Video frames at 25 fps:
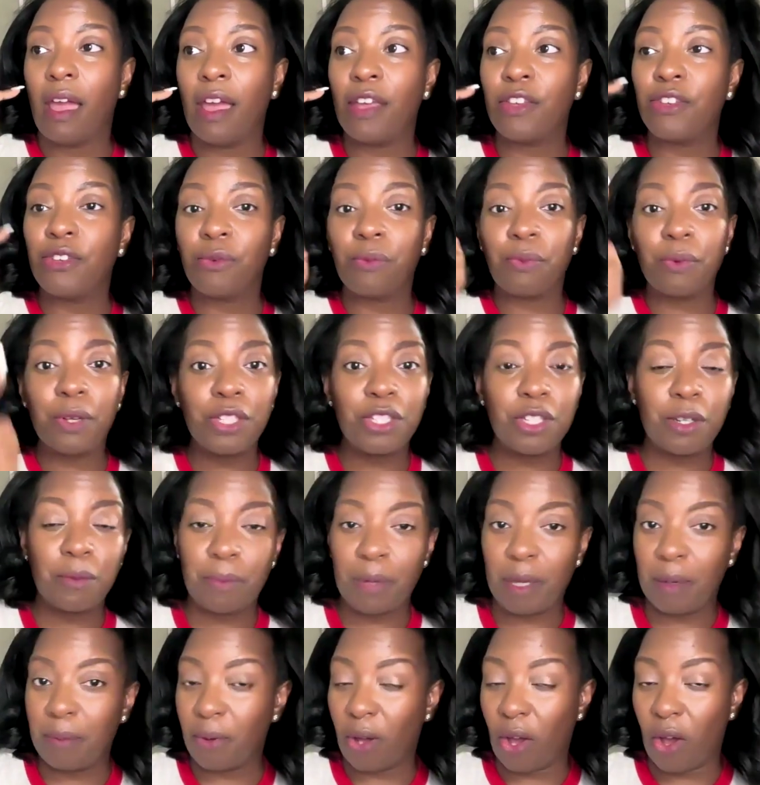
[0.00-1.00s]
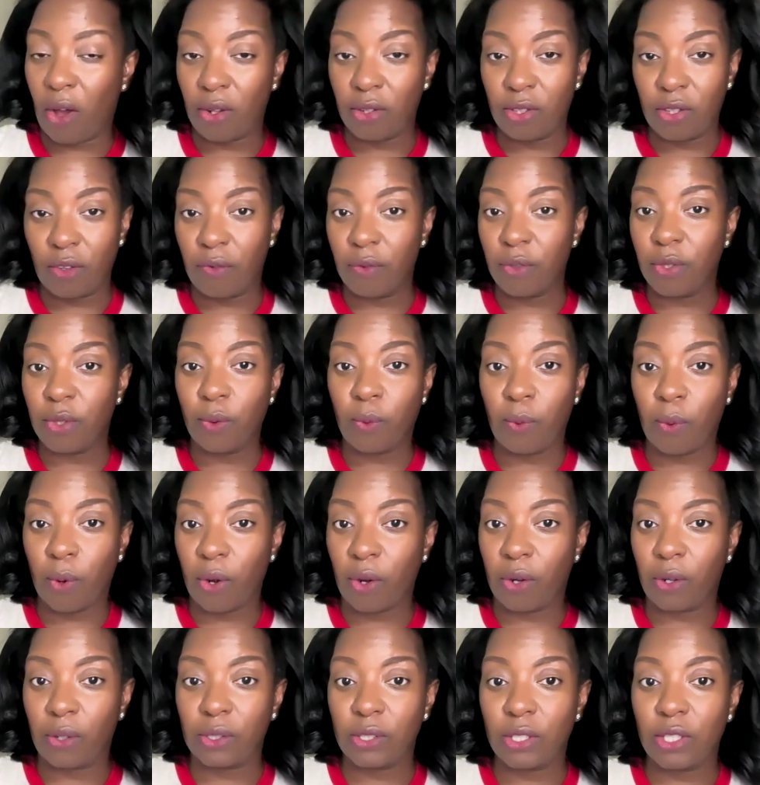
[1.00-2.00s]
and you're reaching people all over the
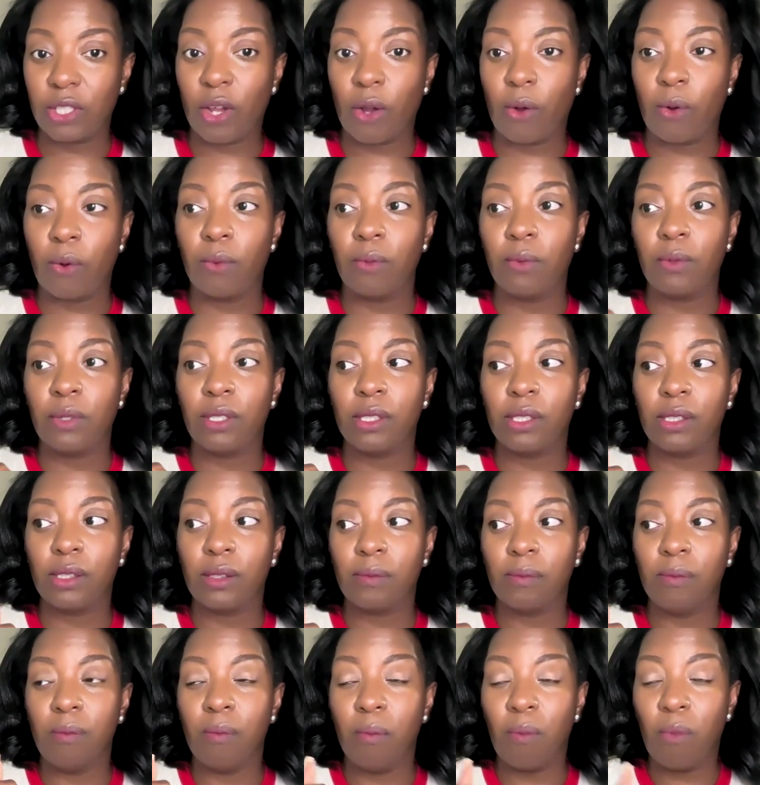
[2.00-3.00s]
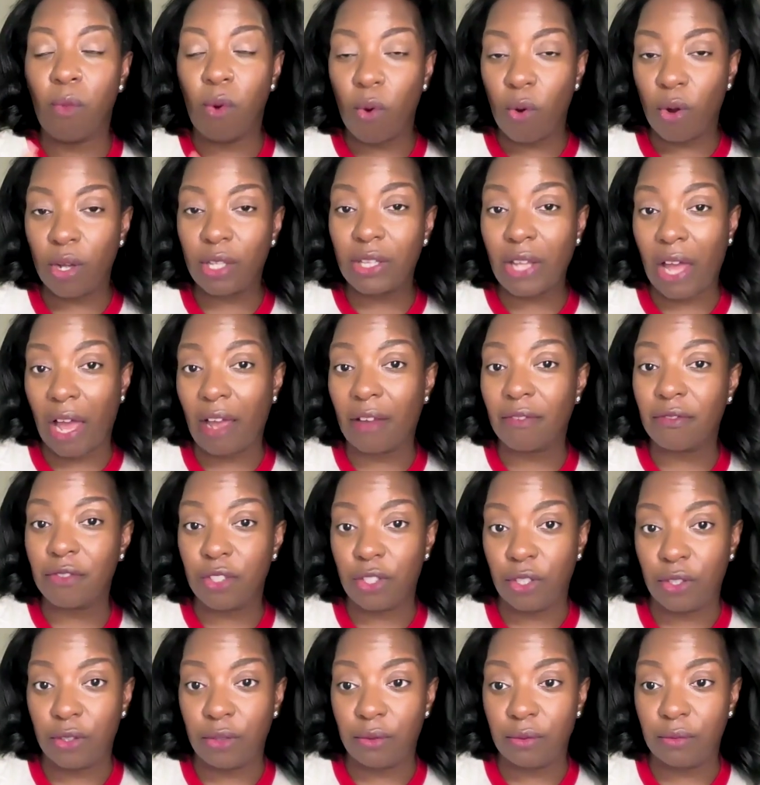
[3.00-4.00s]
world. So more
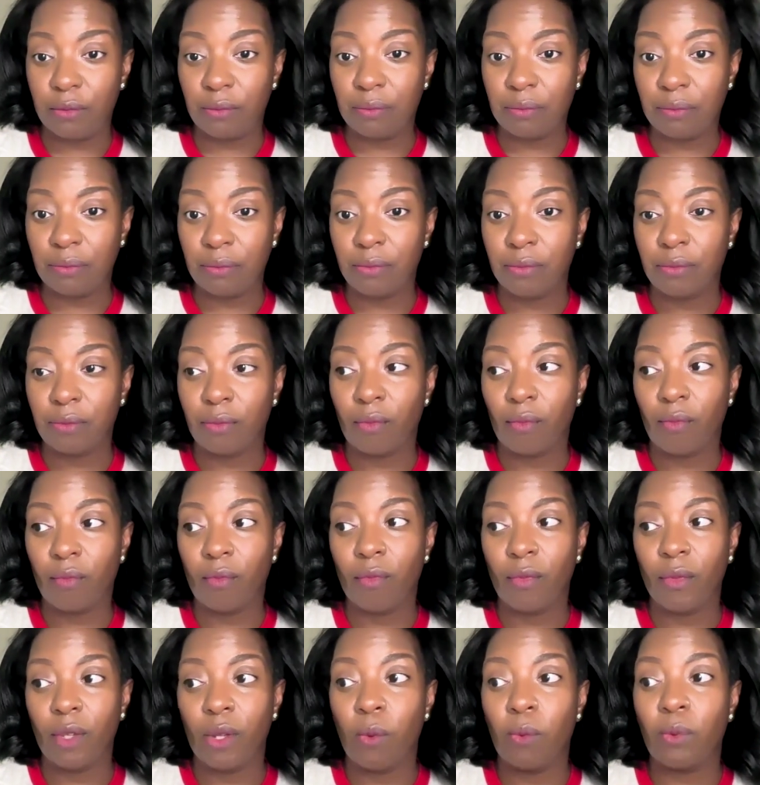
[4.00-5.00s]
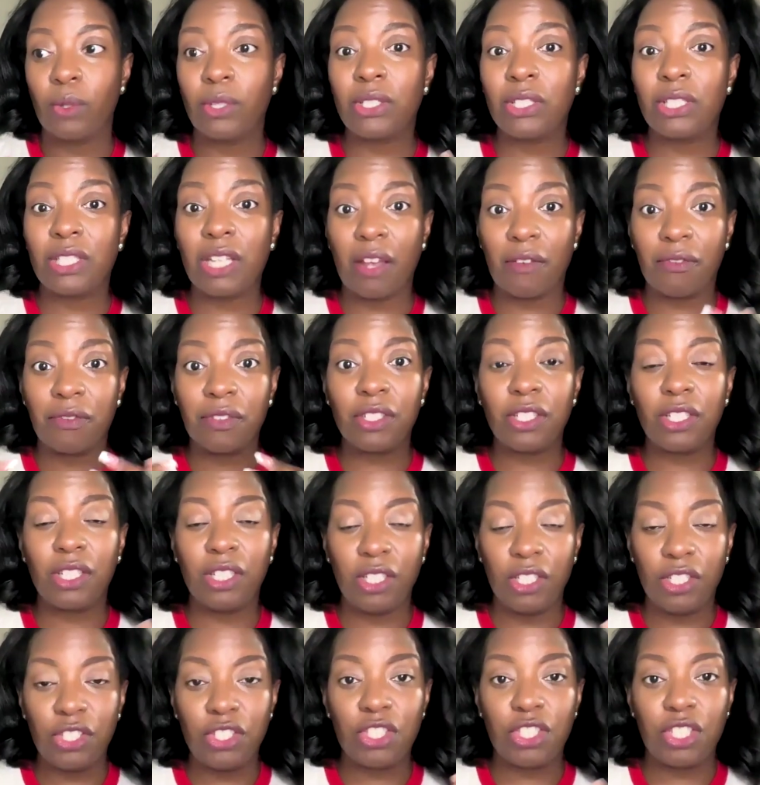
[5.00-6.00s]
live you will
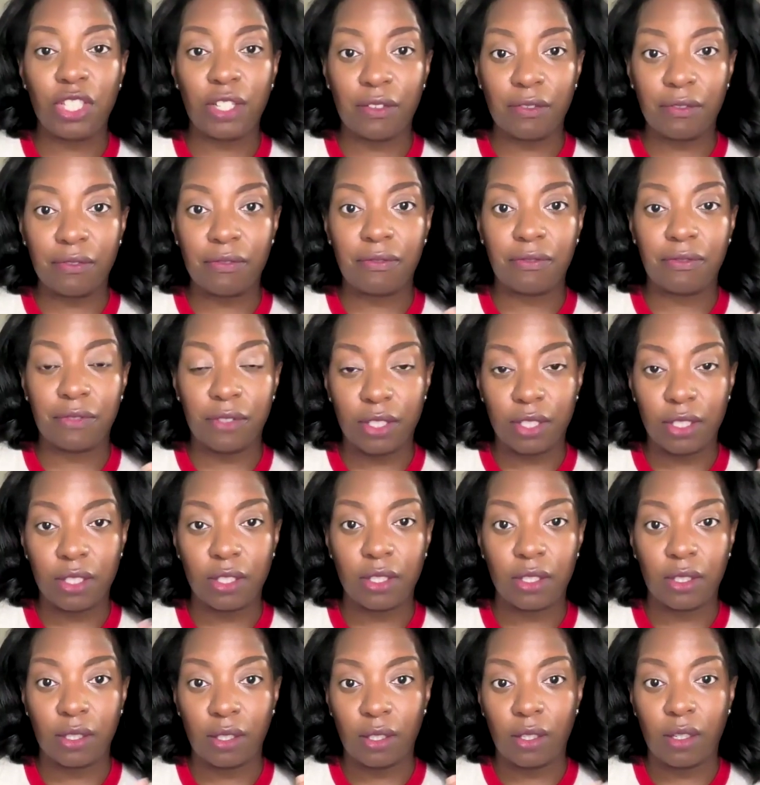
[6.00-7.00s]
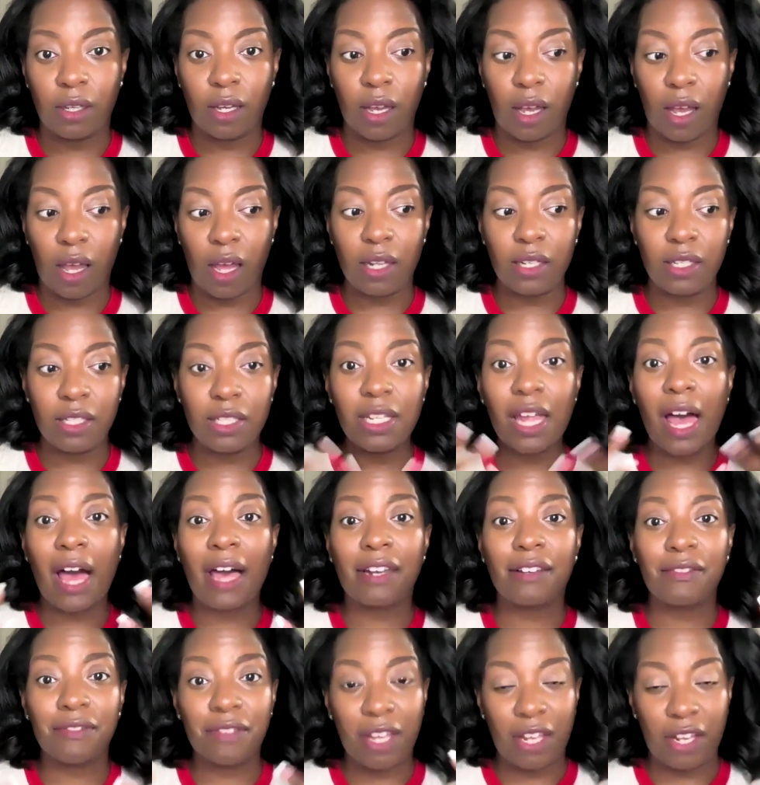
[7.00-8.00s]
definitely shift a
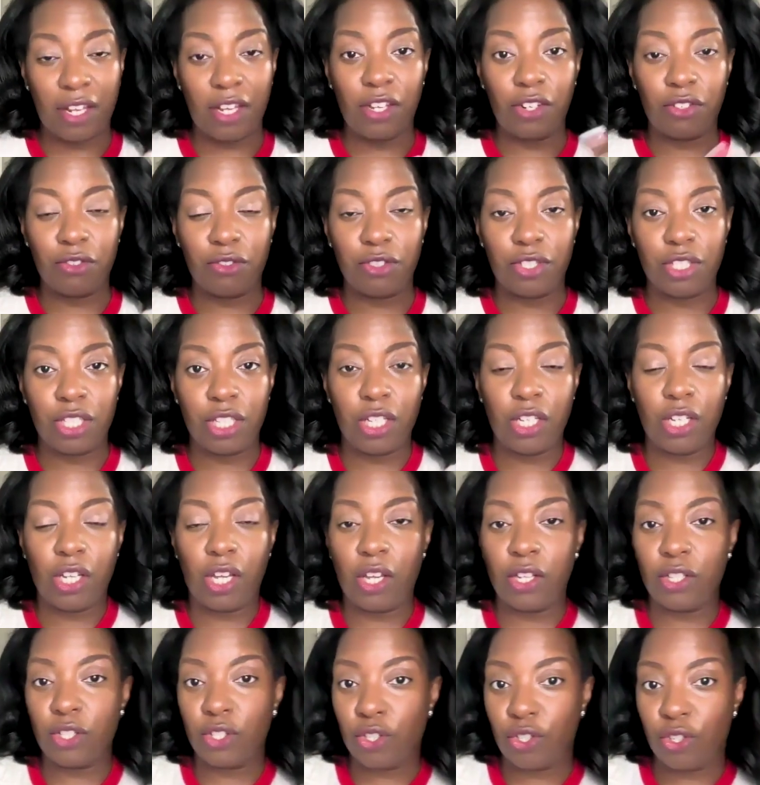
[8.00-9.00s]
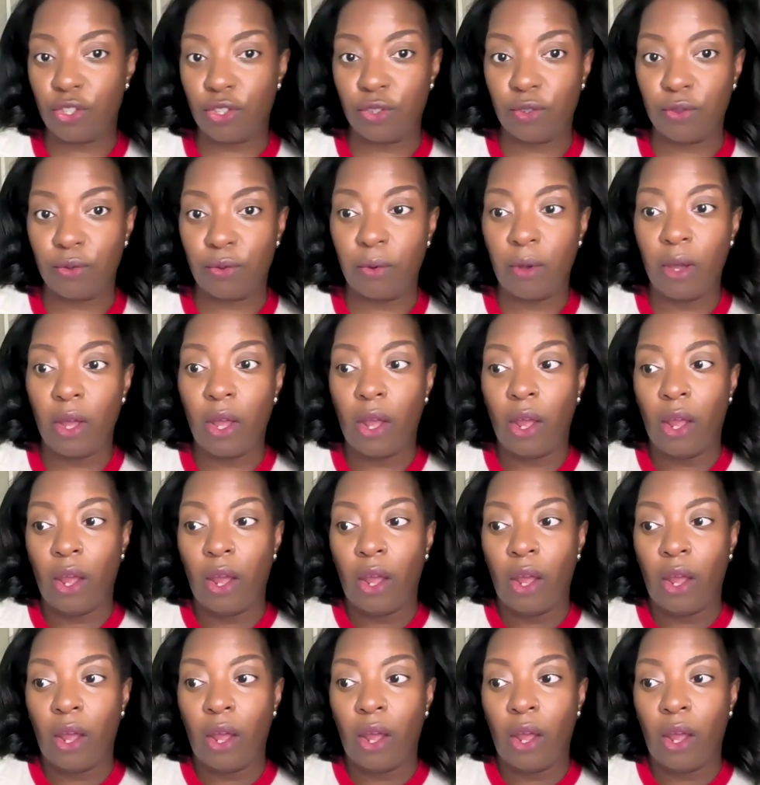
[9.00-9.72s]
lot of that energy into